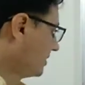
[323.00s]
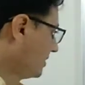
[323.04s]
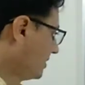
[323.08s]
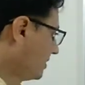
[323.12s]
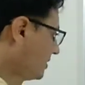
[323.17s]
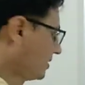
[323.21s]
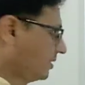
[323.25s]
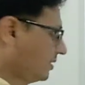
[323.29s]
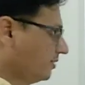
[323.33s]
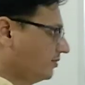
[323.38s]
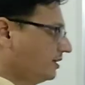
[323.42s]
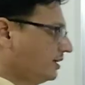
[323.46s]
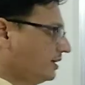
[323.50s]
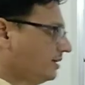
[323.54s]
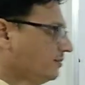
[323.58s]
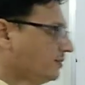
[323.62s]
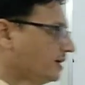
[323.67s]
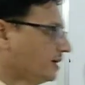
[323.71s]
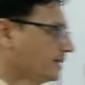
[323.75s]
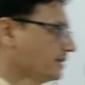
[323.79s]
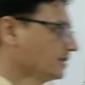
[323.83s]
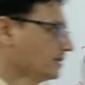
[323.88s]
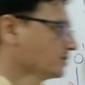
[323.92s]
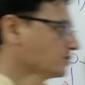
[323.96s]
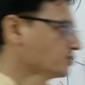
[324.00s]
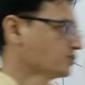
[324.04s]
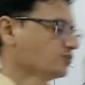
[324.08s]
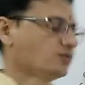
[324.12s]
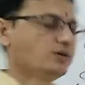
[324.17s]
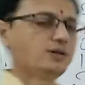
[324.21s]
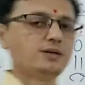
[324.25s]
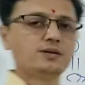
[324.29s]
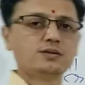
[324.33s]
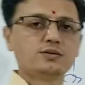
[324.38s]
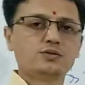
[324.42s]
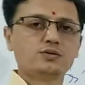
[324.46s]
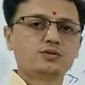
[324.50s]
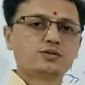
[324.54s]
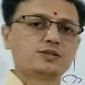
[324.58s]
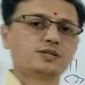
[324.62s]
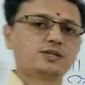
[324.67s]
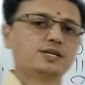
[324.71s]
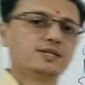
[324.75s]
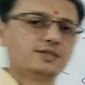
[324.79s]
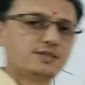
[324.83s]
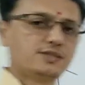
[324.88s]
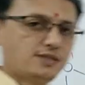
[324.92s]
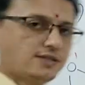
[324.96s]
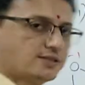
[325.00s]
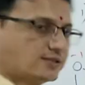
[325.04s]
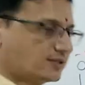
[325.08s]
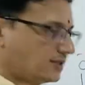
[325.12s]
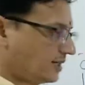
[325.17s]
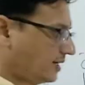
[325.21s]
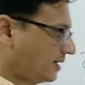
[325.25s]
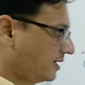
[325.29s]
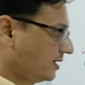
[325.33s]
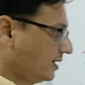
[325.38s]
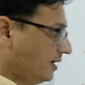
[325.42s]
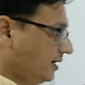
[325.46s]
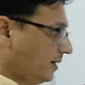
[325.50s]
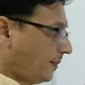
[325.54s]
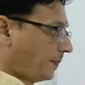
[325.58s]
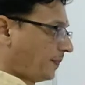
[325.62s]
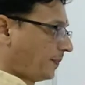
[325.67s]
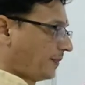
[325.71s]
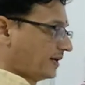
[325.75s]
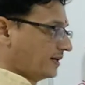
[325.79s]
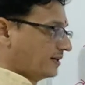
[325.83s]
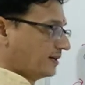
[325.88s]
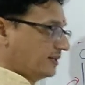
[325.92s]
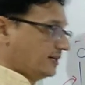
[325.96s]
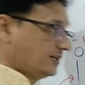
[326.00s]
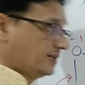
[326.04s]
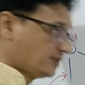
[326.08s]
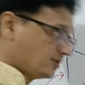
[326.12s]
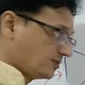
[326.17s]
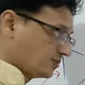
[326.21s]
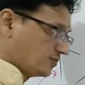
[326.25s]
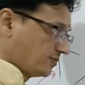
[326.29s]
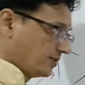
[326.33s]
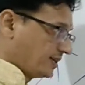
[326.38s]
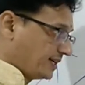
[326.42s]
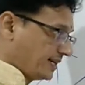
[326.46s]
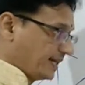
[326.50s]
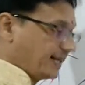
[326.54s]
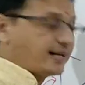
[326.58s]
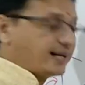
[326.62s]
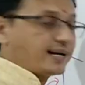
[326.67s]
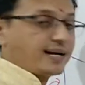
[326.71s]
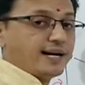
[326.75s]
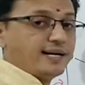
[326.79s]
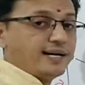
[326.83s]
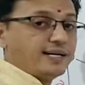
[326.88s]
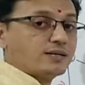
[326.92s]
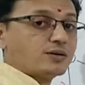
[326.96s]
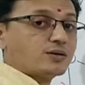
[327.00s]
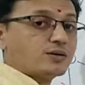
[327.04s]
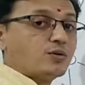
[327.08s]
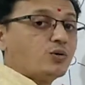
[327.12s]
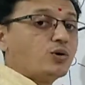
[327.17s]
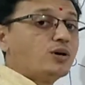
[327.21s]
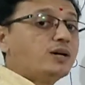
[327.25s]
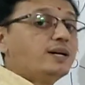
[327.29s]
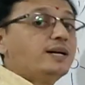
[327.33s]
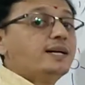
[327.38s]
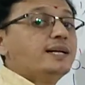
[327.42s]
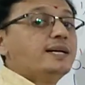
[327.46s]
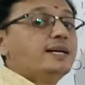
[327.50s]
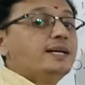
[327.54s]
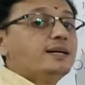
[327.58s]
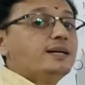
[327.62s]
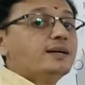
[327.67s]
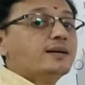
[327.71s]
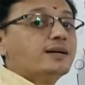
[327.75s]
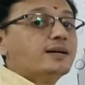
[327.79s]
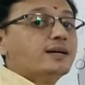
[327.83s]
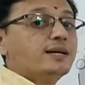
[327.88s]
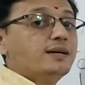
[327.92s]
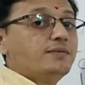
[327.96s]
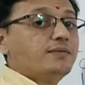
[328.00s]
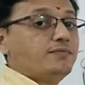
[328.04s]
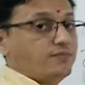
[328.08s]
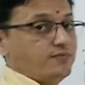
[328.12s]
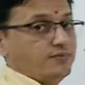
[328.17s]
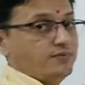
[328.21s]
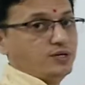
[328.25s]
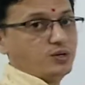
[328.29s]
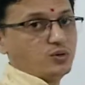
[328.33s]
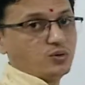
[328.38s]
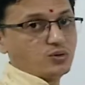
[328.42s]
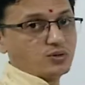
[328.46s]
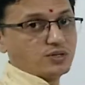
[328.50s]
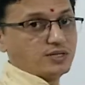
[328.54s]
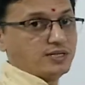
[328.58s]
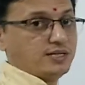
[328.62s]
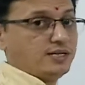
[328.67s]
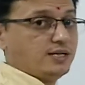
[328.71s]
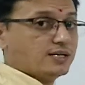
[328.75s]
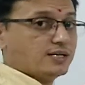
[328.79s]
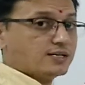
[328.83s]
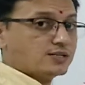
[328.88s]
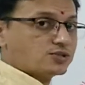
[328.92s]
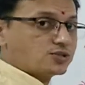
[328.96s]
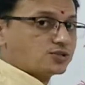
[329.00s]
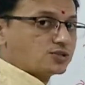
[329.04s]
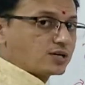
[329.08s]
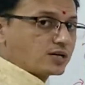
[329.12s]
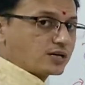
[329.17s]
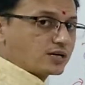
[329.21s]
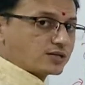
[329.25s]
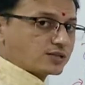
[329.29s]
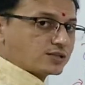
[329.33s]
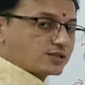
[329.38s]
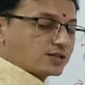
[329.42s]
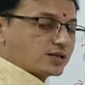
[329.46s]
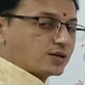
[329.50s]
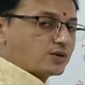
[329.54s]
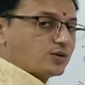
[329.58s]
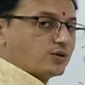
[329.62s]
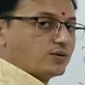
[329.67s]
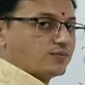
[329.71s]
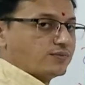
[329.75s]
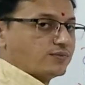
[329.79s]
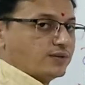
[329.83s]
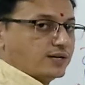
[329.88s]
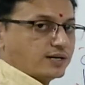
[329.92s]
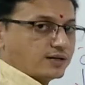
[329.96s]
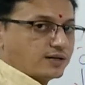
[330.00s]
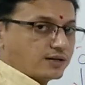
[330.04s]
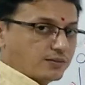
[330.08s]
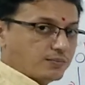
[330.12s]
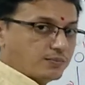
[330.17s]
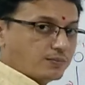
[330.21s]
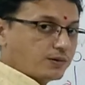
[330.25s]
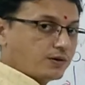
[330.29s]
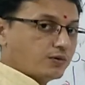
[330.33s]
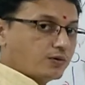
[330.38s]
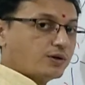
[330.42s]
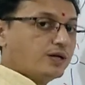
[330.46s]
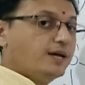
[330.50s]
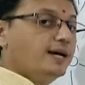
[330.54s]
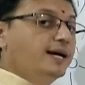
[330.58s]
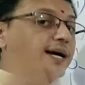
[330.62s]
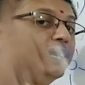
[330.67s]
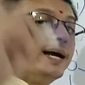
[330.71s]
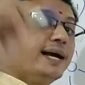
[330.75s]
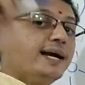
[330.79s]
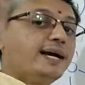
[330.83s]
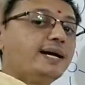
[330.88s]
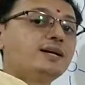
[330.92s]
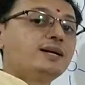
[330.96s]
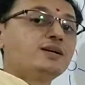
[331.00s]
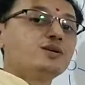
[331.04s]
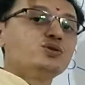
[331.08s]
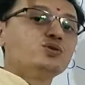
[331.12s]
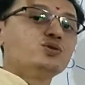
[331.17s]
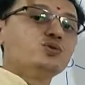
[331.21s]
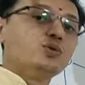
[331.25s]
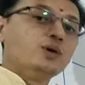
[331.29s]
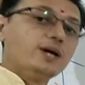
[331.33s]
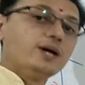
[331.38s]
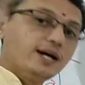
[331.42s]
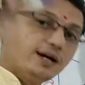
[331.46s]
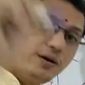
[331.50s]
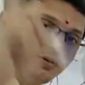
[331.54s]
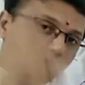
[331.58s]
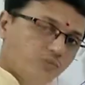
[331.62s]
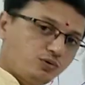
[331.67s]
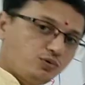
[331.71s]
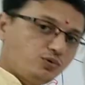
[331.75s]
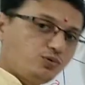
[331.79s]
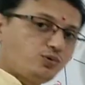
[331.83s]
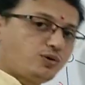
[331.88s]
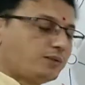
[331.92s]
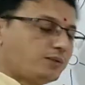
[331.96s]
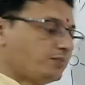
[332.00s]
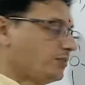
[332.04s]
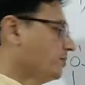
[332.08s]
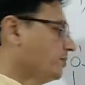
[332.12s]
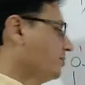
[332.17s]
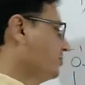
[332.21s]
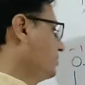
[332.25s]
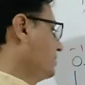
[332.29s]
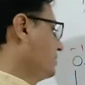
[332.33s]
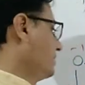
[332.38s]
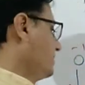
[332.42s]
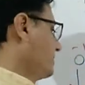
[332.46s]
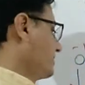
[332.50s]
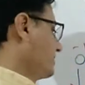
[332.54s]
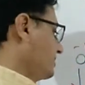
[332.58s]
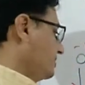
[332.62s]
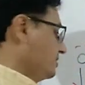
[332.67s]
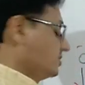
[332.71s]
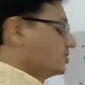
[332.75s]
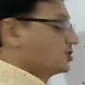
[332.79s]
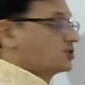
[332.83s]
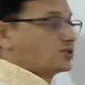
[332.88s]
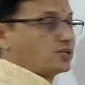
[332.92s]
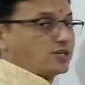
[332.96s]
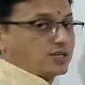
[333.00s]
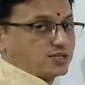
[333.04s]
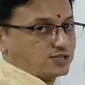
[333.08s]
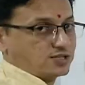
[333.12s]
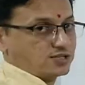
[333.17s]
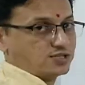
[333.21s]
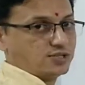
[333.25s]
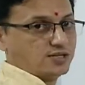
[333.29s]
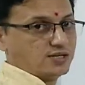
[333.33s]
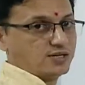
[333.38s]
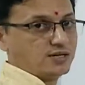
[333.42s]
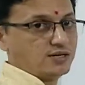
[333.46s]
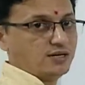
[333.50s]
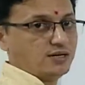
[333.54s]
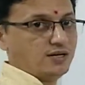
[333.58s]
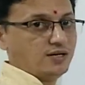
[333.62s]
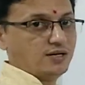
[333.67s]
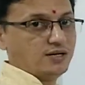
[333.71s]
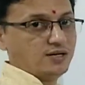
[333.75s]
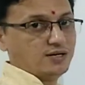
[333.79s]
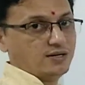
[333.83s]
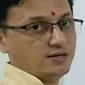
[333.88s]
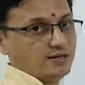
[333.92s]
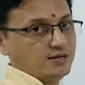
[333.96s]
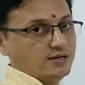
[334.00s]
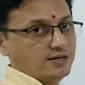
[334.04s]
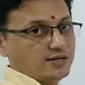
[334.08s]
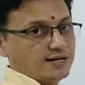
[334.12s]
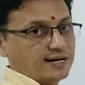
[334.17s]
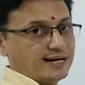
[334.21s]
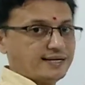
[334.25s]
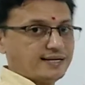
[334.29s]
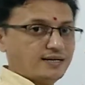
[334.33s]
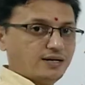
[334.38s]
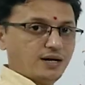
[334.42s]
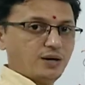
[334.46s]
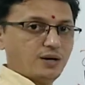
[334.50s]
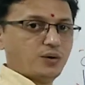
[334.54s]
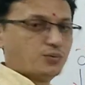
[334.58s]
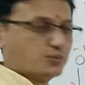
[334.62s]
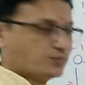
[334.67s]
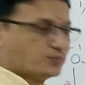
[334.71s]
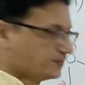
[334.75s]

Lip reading: are having -1 oxidation state. This we can write only if we know the structure of it. And you have to remember this structure right now.